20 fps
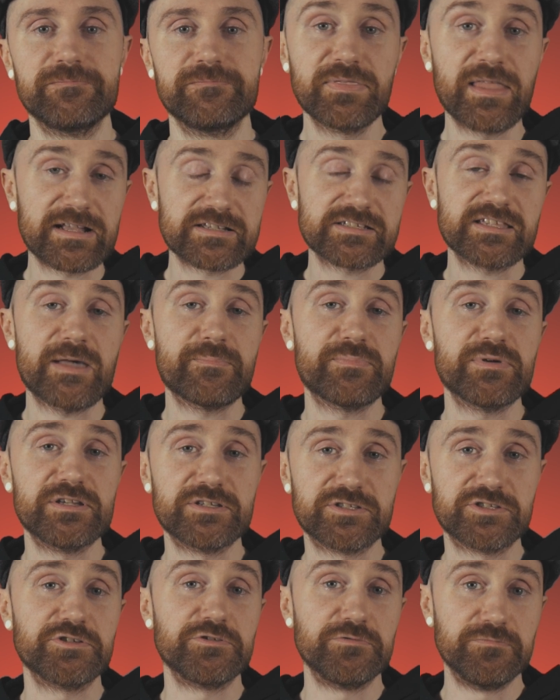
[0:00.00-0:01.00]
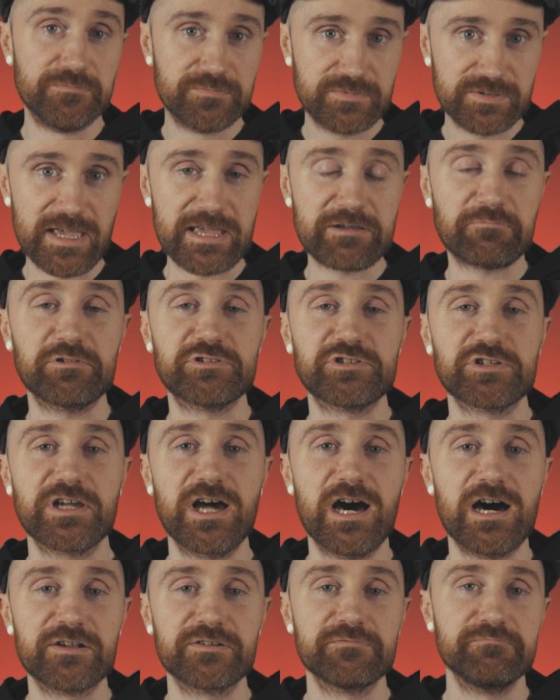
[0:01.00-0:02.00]
Next step is to take what you
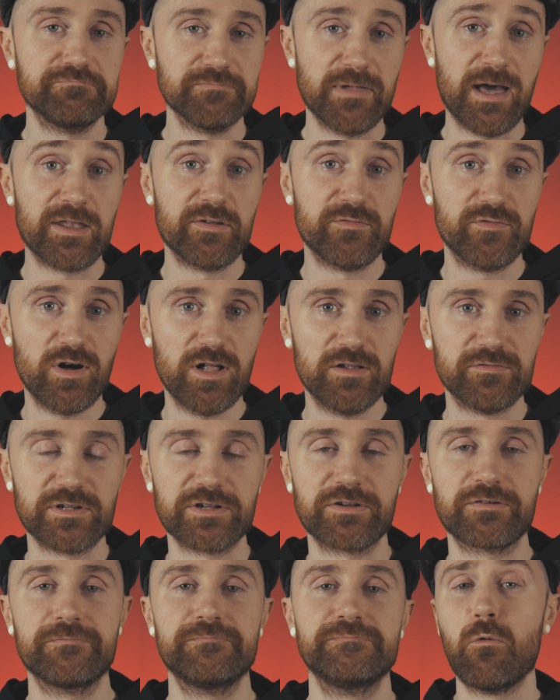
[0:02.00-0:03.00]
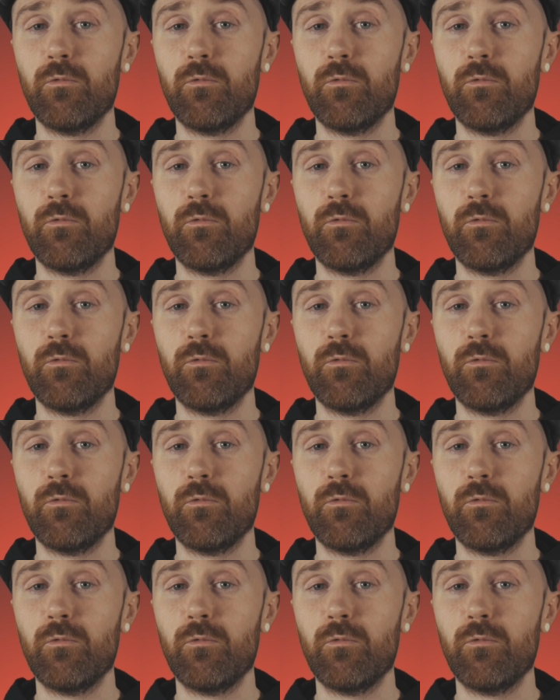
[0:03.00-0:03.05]
got and evolve it.